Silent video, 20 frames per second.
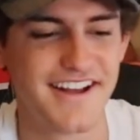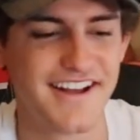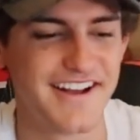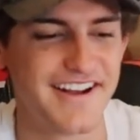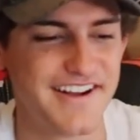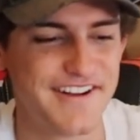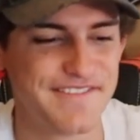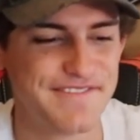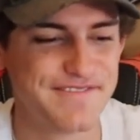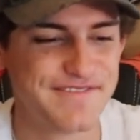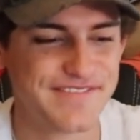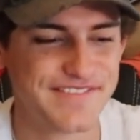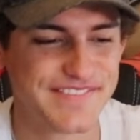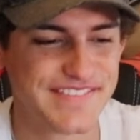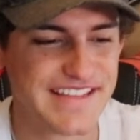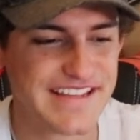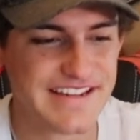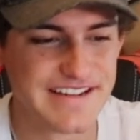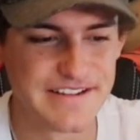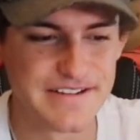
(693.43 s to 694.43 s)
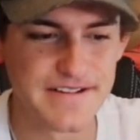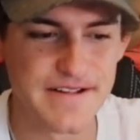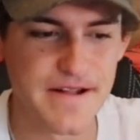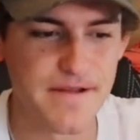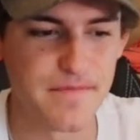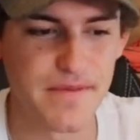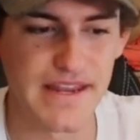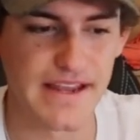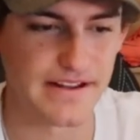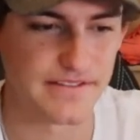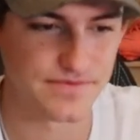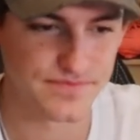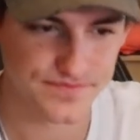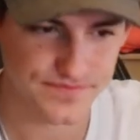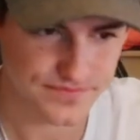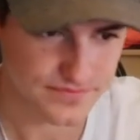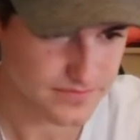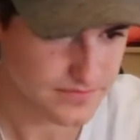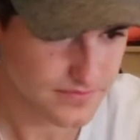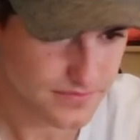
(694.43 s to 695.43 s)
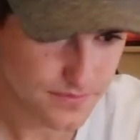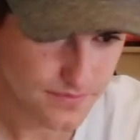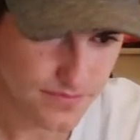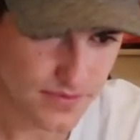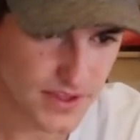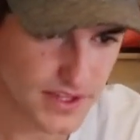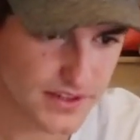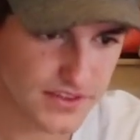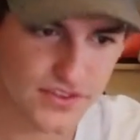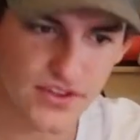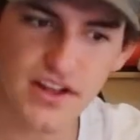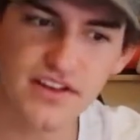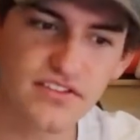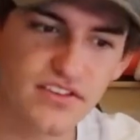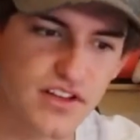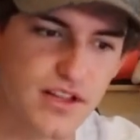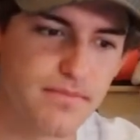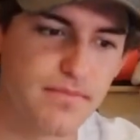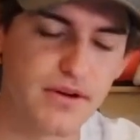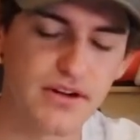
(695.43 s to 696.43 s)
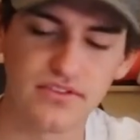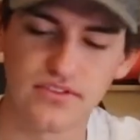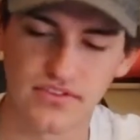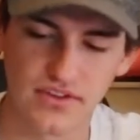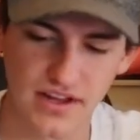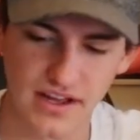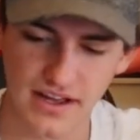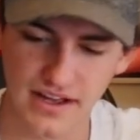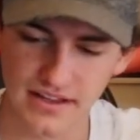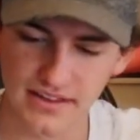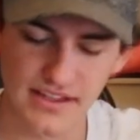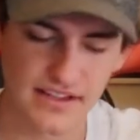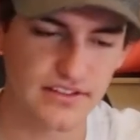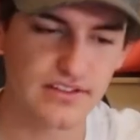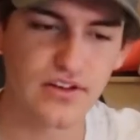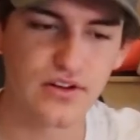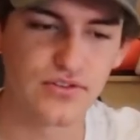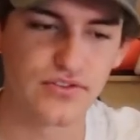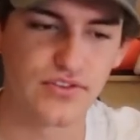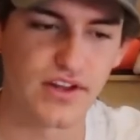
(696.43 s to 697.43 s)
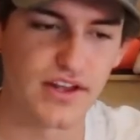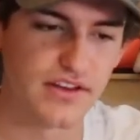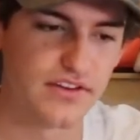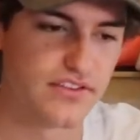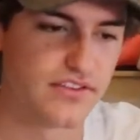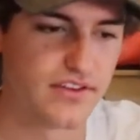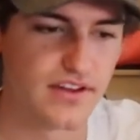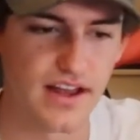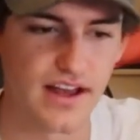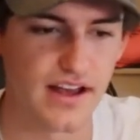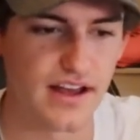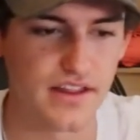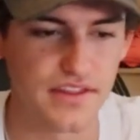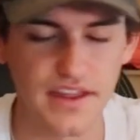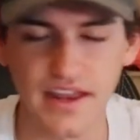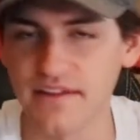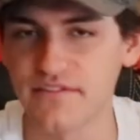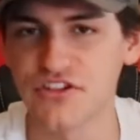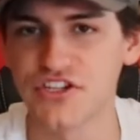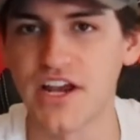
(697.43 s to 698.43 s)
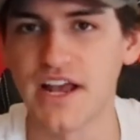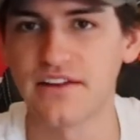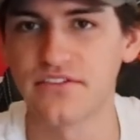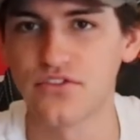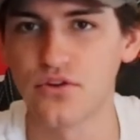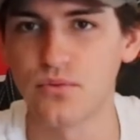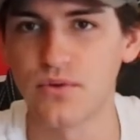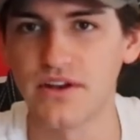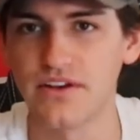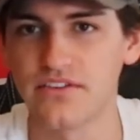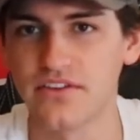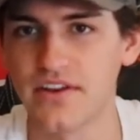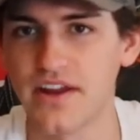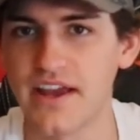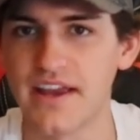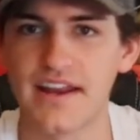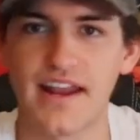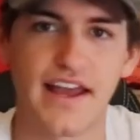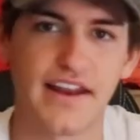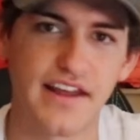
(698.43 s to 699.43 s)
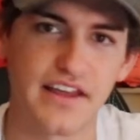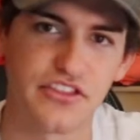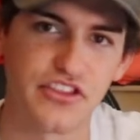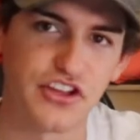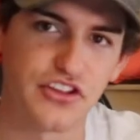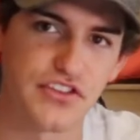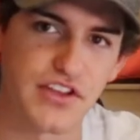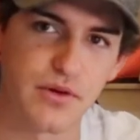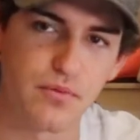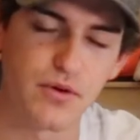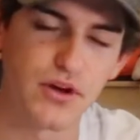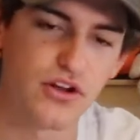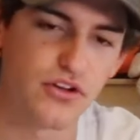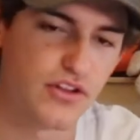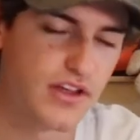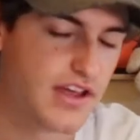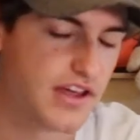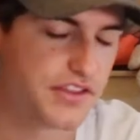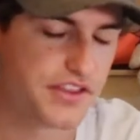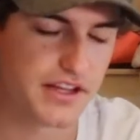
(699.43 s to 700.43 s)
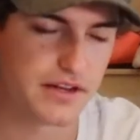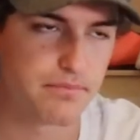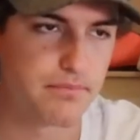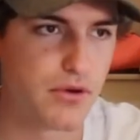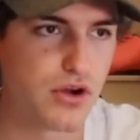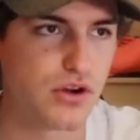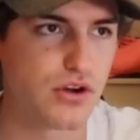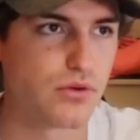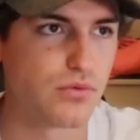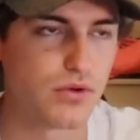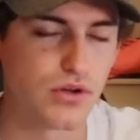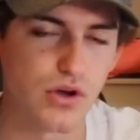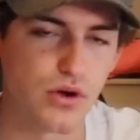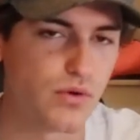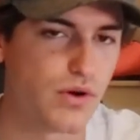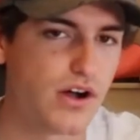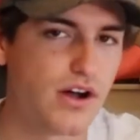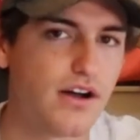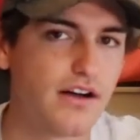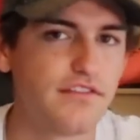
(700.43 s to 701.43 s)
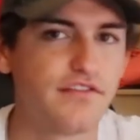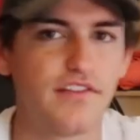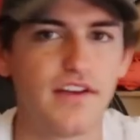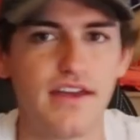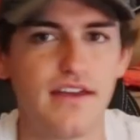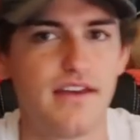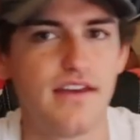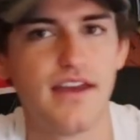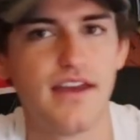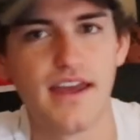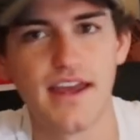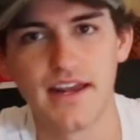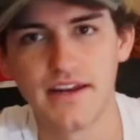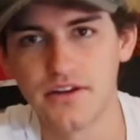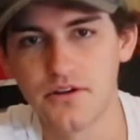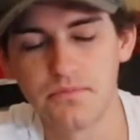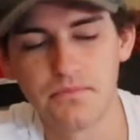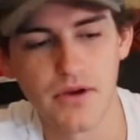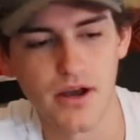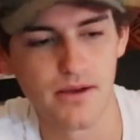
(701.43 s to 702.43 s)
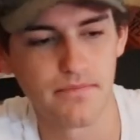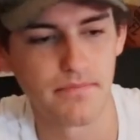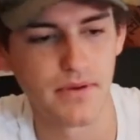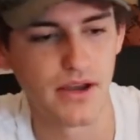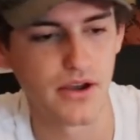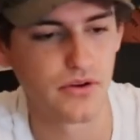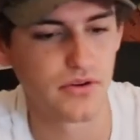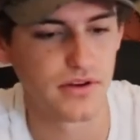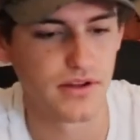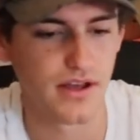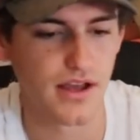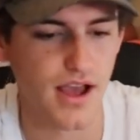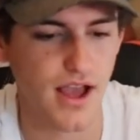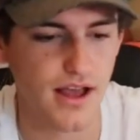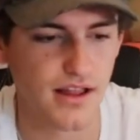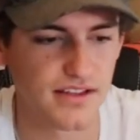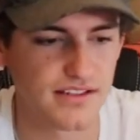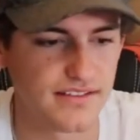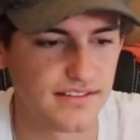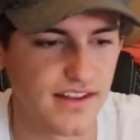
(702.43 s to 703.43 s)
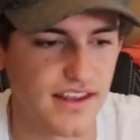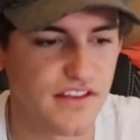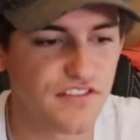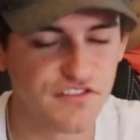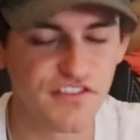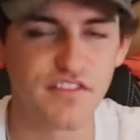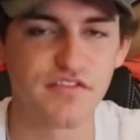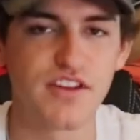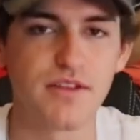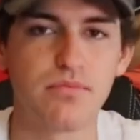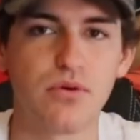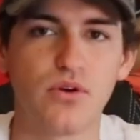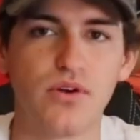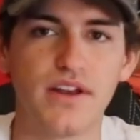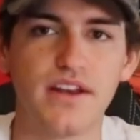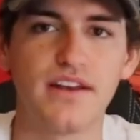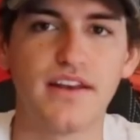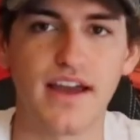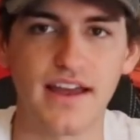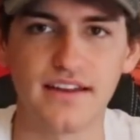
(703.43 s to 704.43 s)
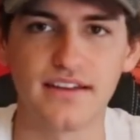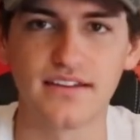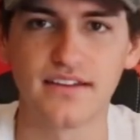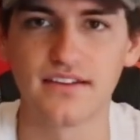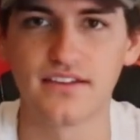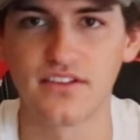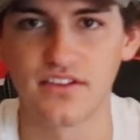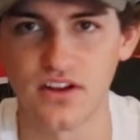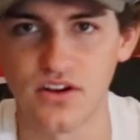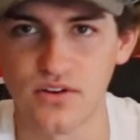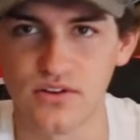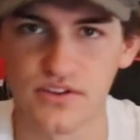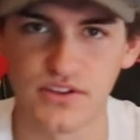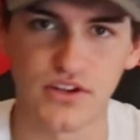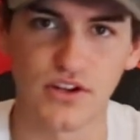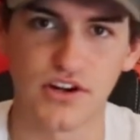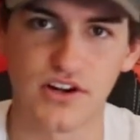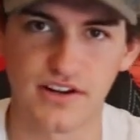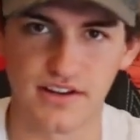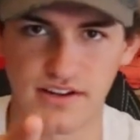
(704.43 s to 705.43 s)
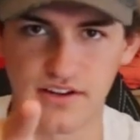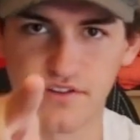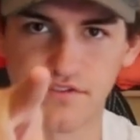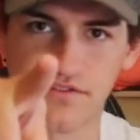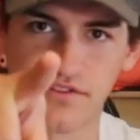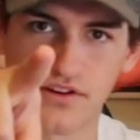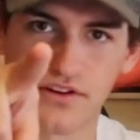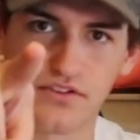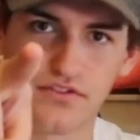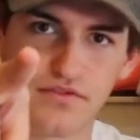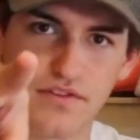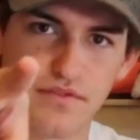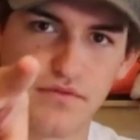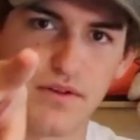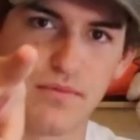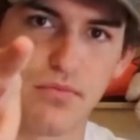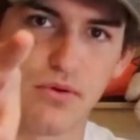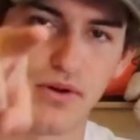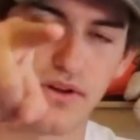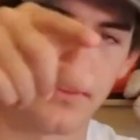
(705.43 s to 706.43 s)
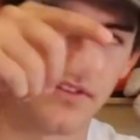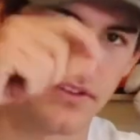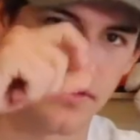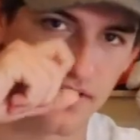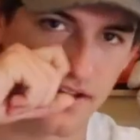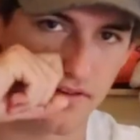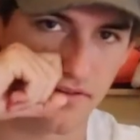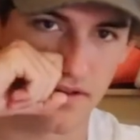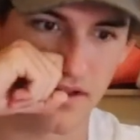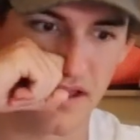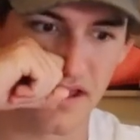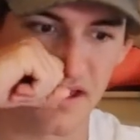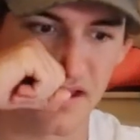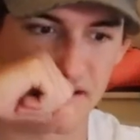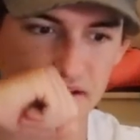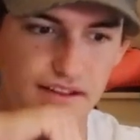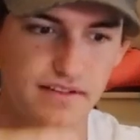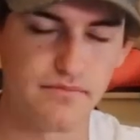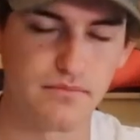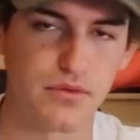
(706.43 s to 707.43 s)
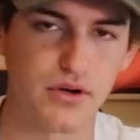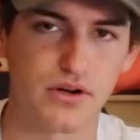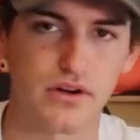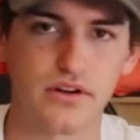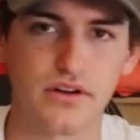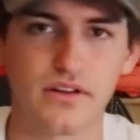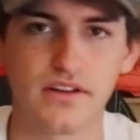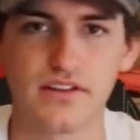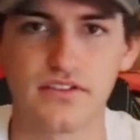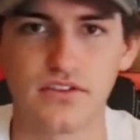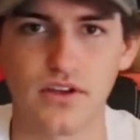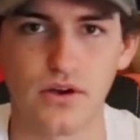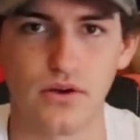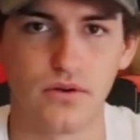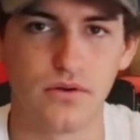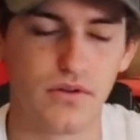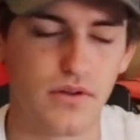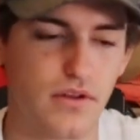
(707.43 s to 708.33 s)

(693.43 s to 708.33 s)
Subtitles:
But yeah, Suns, Clippers, let's go Suns. They have a chance to win tonight, and I think they will. I think Booker will go off, and he'll pop out, let's say, a 50-point night. So you heard it here first, 50 points. Devin Booker, let's go.